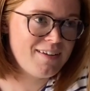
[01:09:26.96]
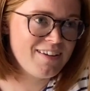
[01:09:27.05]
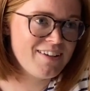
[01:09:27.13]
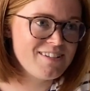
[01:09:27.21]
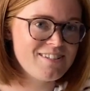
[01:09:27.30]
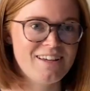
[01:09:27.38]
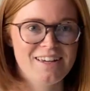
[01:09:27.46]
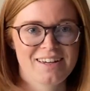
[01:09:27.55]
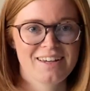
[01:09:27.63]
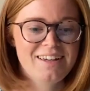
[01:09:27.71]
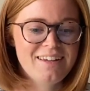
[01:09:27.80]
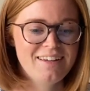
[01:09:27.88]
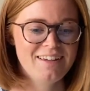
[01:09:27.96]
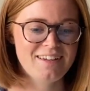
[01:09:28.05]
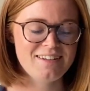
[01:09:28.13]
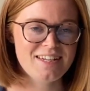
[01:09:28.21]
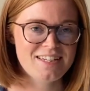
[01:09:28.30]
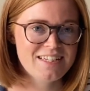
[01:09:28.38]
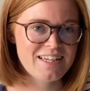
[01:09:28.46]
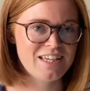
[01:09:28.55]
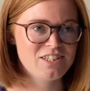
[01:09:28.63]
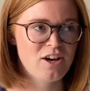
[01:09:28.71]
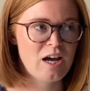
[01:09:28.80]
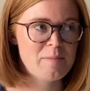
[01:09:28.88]
Because like, knitting takes
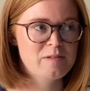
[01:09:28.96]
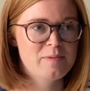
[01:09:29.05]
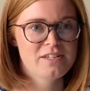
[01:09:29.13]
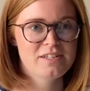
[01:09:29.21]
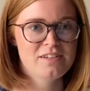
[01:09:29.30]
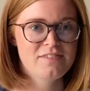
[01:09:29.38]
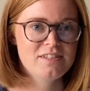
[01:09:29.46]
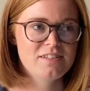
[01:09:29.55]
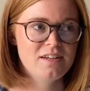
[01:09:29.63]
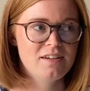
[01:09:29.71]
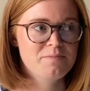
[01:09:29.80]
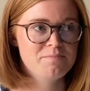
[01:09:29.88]
time, especially if it's like a